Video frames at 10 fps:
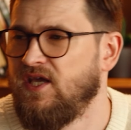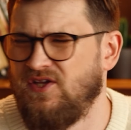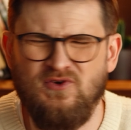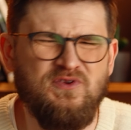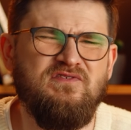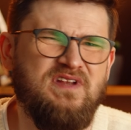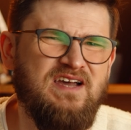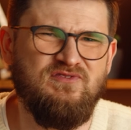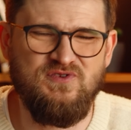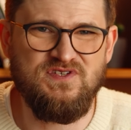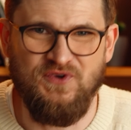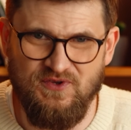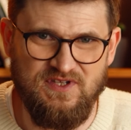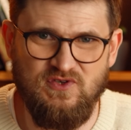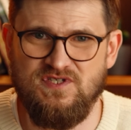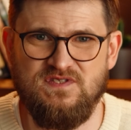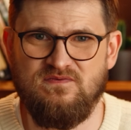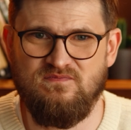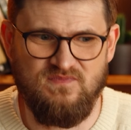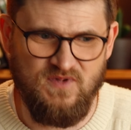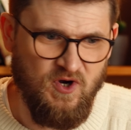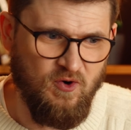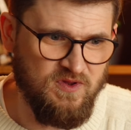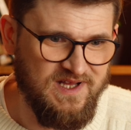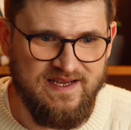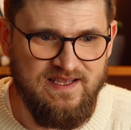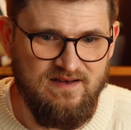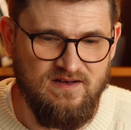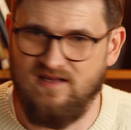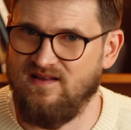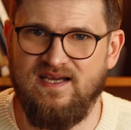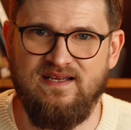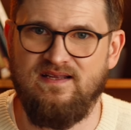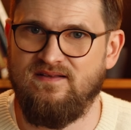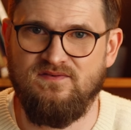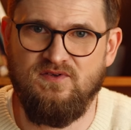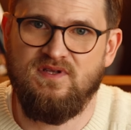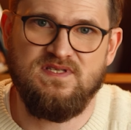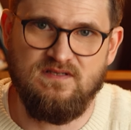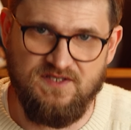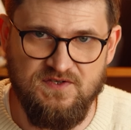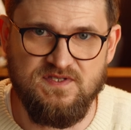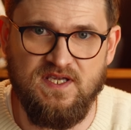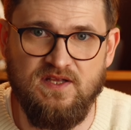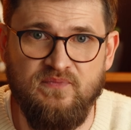You don't even have to install it. You just go log in online and you can start using it.